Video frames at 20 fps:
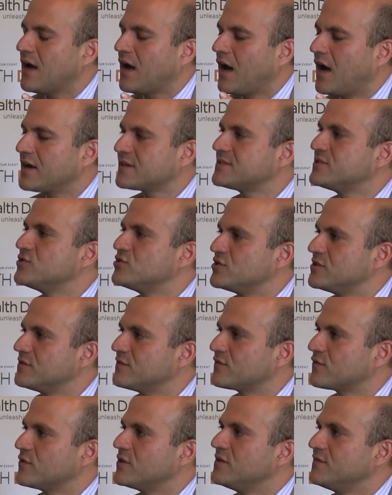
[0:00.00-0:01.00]
oxygen
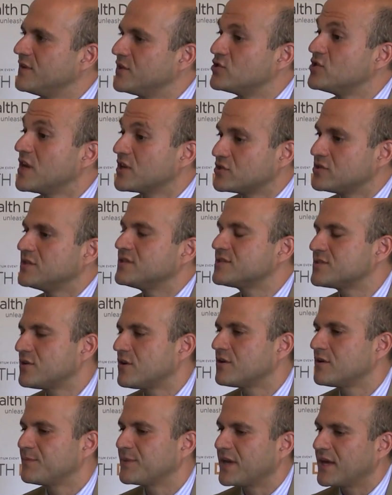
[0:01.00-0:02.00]
for innovation. Actually, a
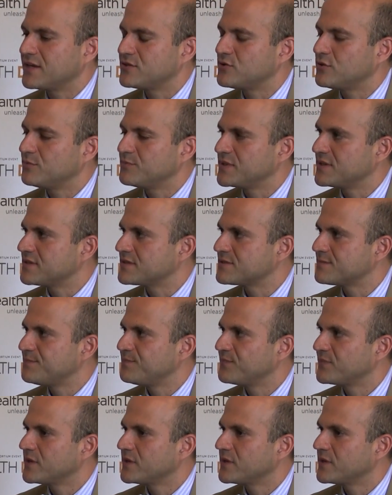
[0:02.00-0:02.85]
startup guy told me this.